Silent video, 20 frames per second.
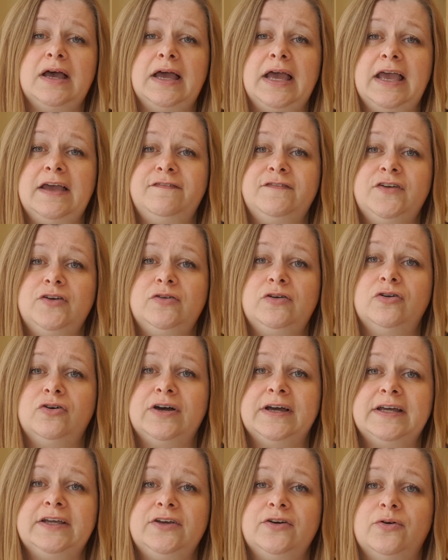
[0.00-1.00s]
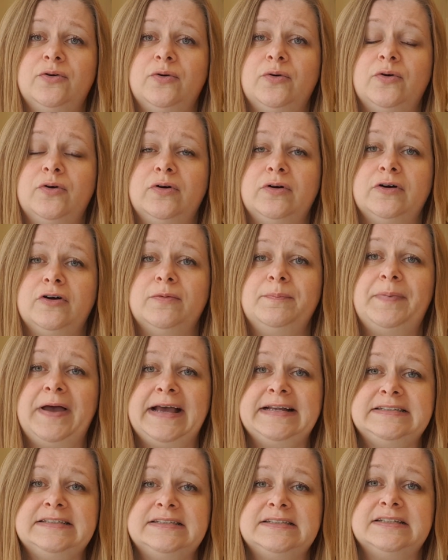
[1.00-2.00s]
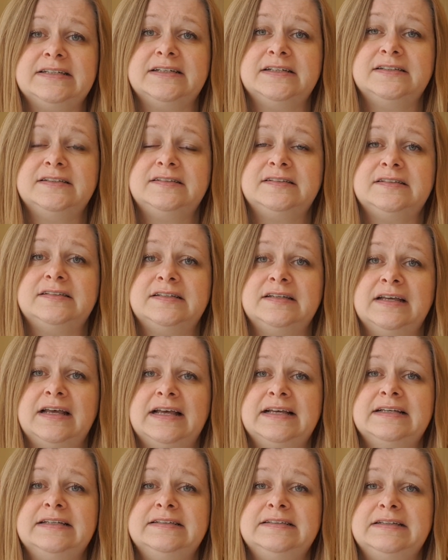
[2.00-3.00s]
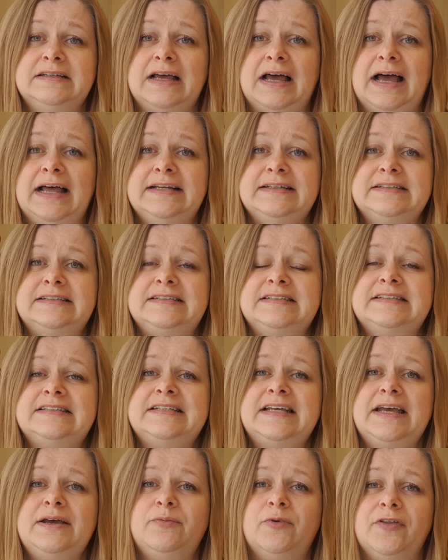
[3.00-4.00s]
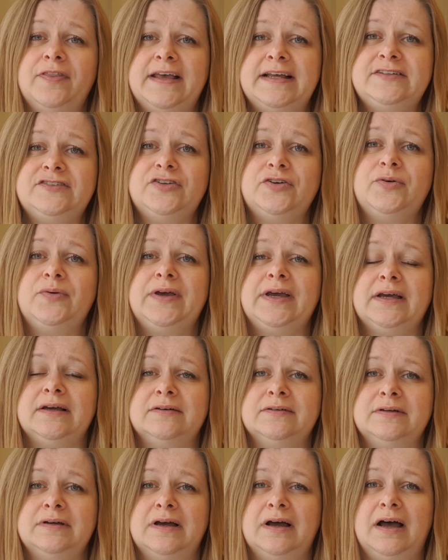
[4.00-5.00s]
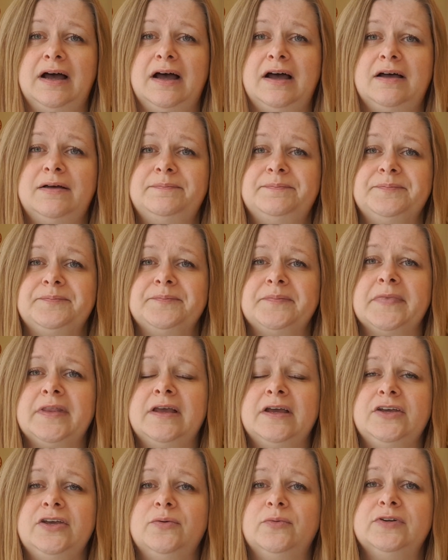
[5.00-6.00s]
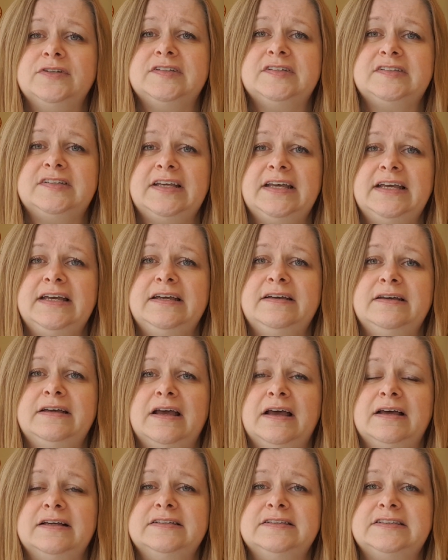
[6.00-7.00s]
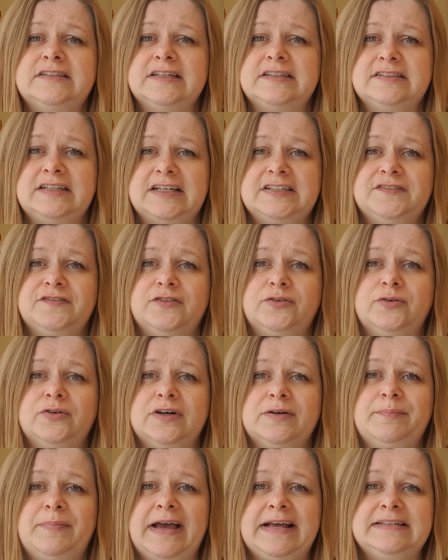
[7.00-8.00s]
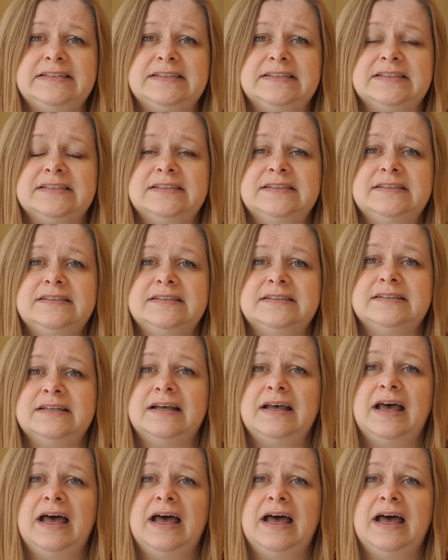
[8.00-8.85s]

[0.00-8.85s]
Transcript: if you look at your competitors and see what they're doing, you want to see successful competitors,